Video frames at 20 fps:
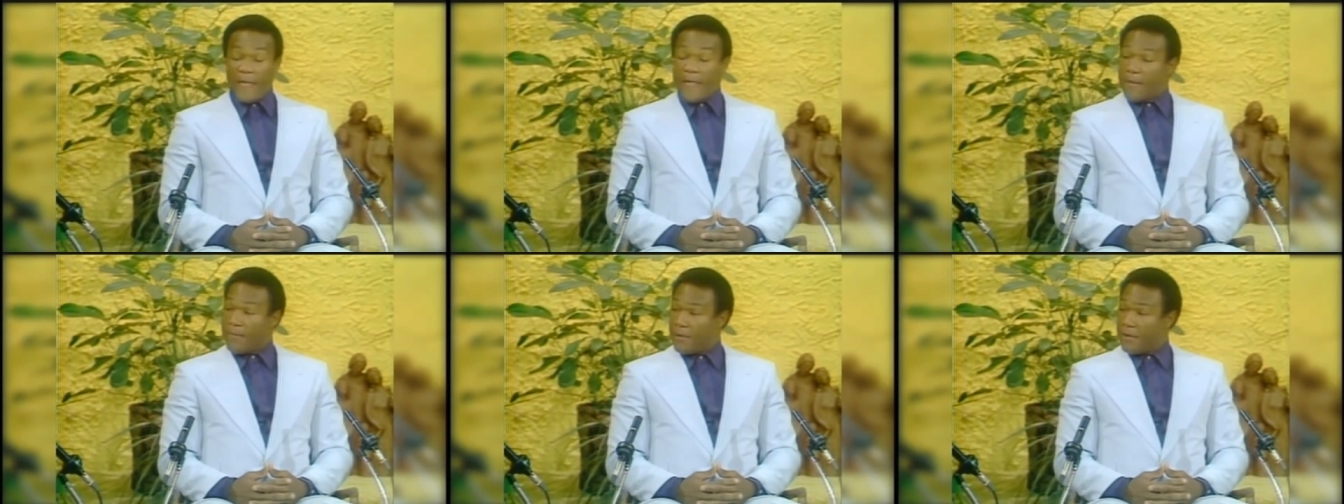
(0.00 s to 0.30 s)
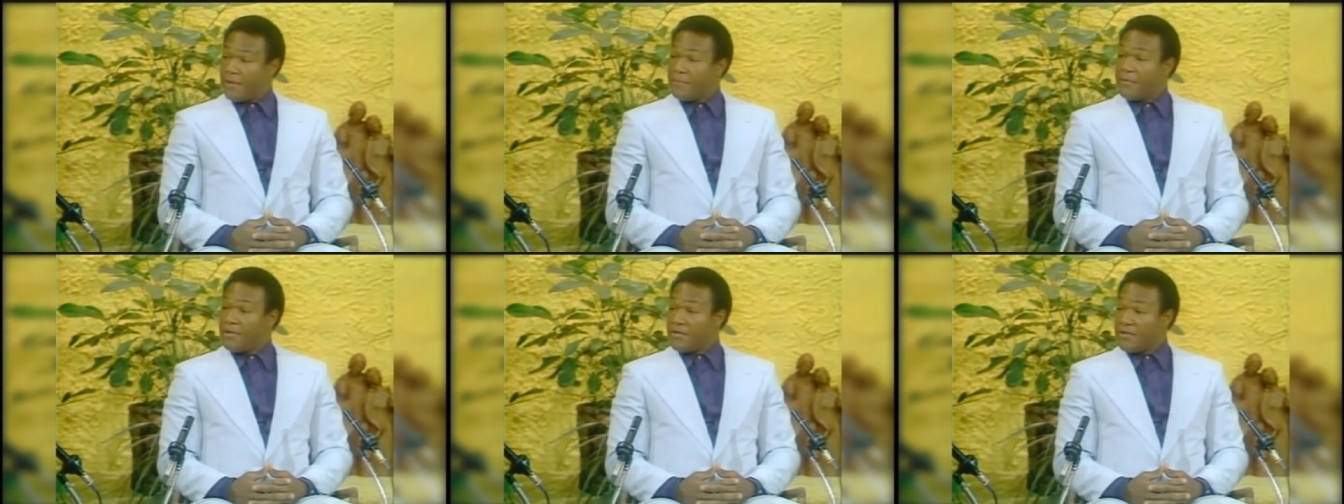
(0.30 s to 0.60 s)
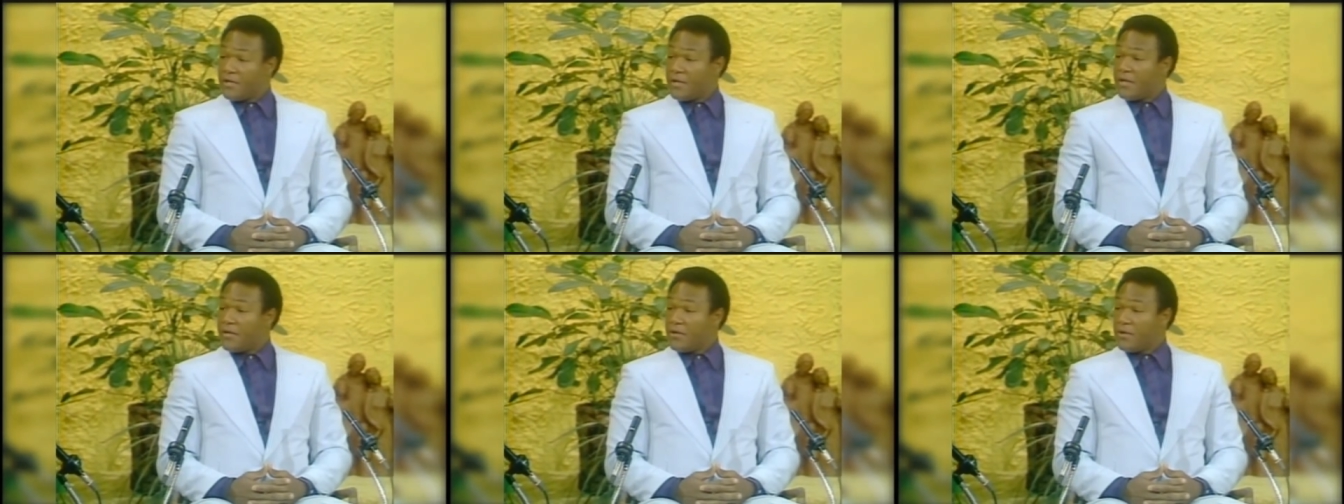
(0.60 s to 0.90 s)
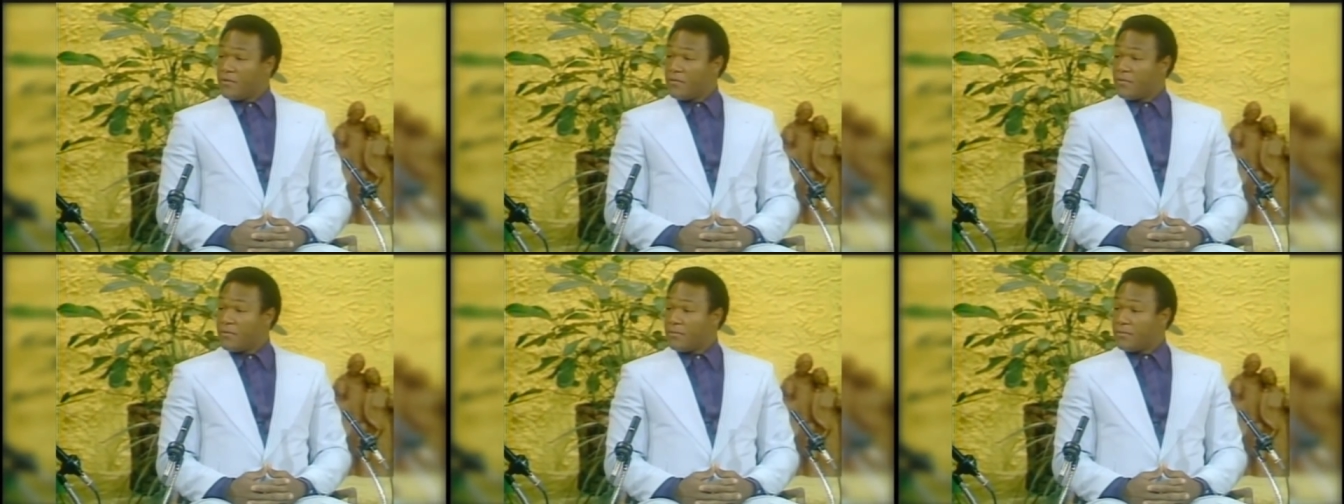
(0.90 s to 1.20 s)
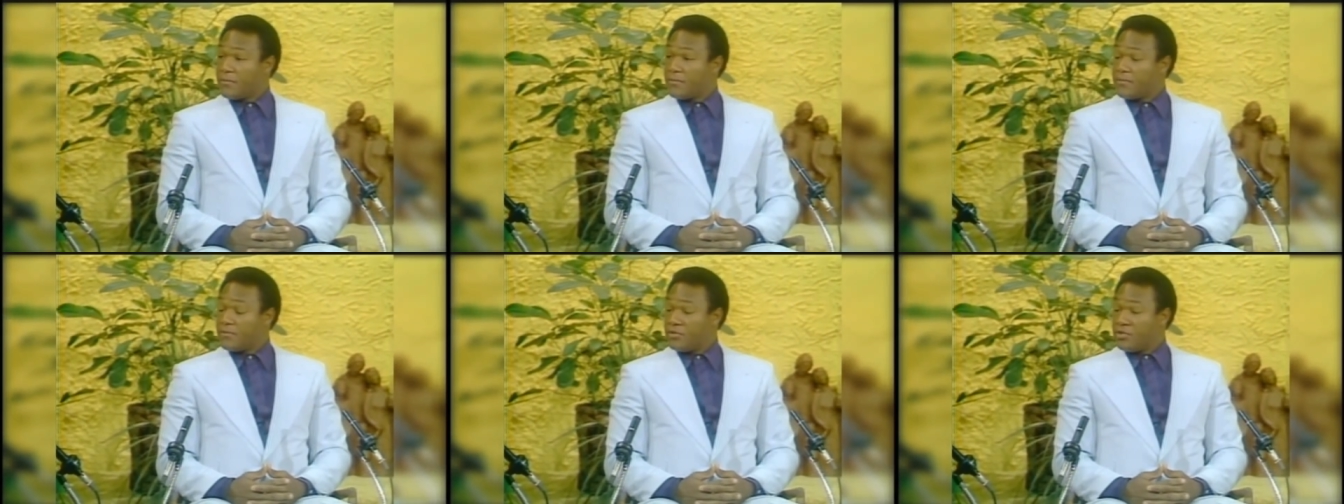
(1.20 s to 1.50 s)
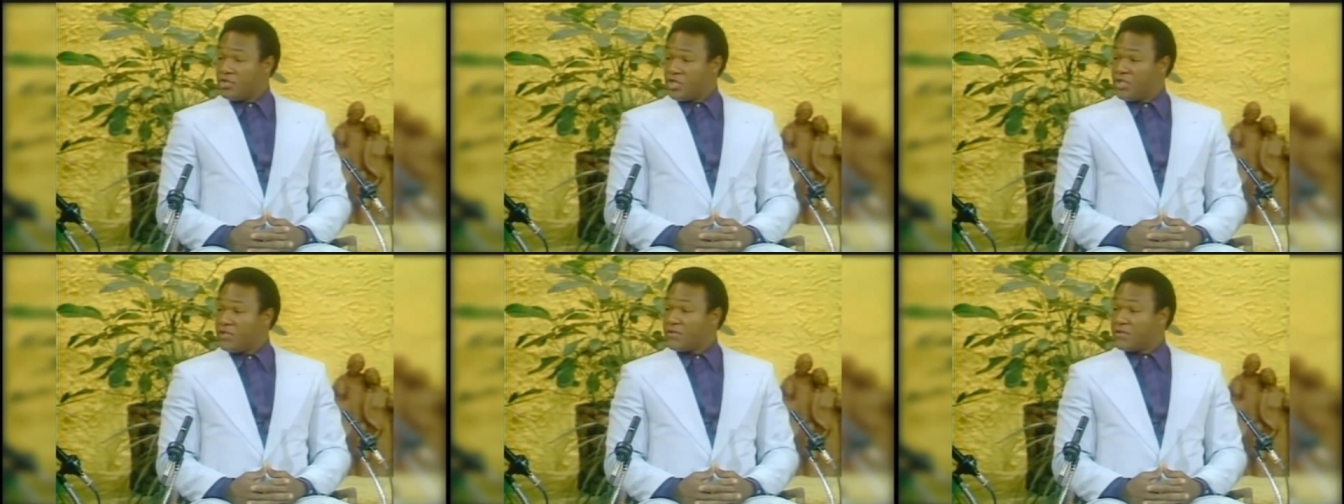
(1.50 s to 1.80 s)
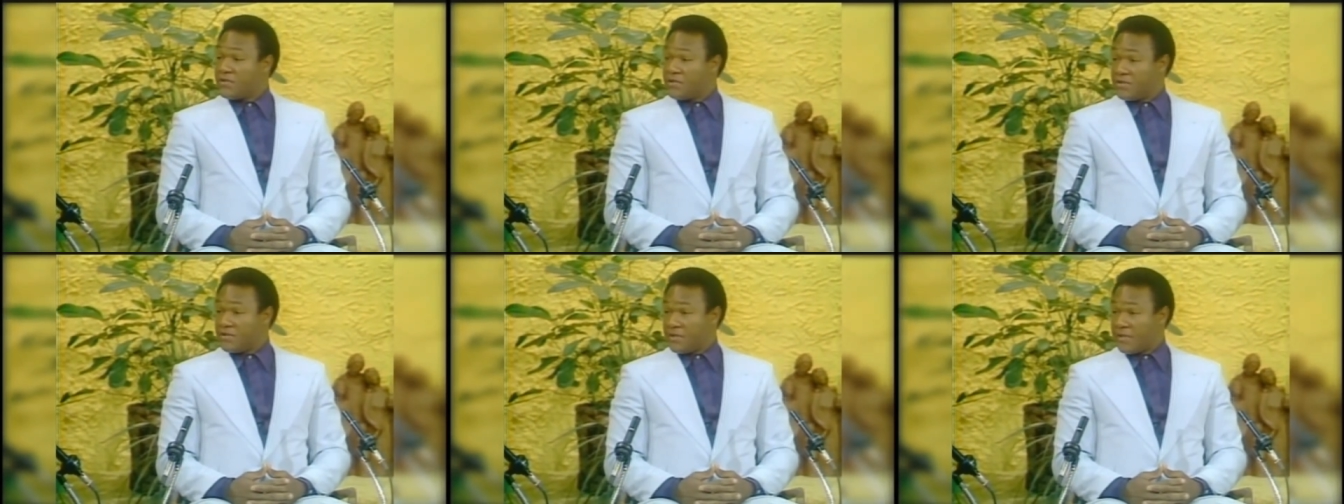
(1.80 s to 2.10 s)
But let me tell you,
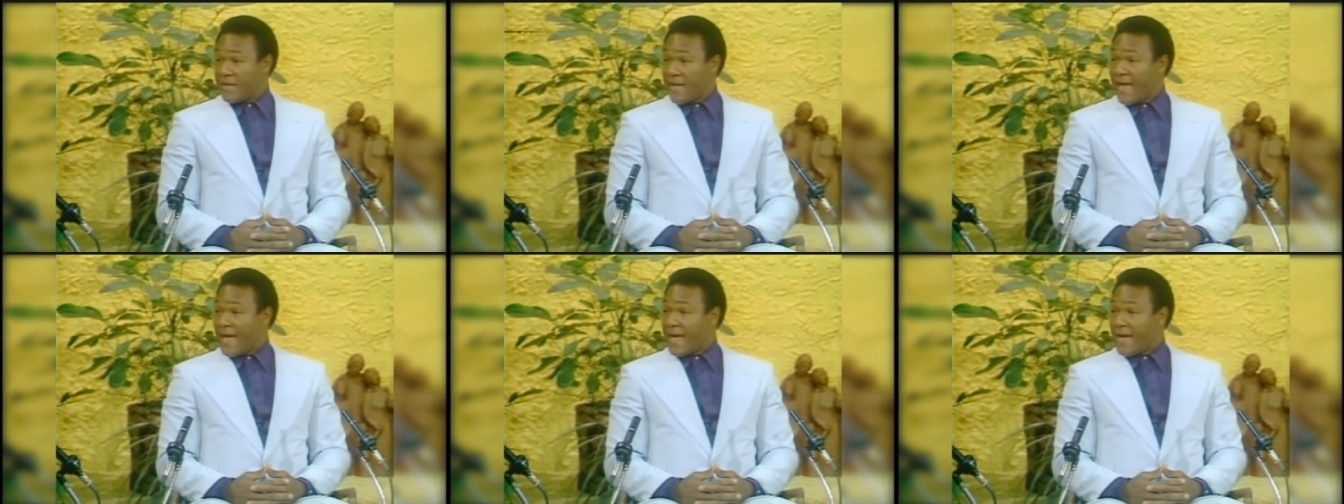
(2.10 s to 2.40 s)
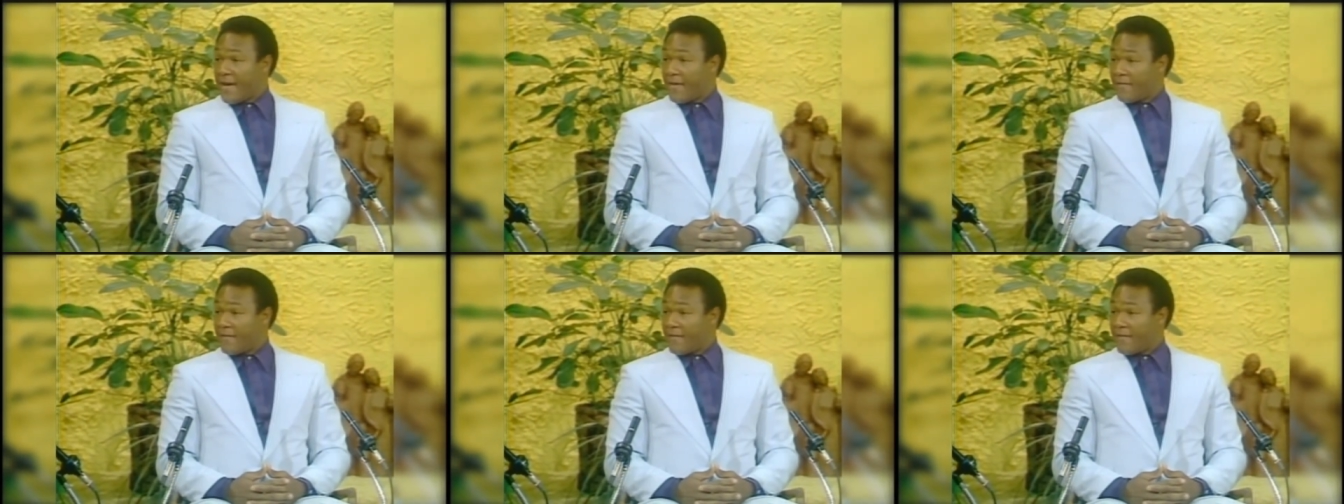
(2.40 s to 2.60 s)
Jesus is alive.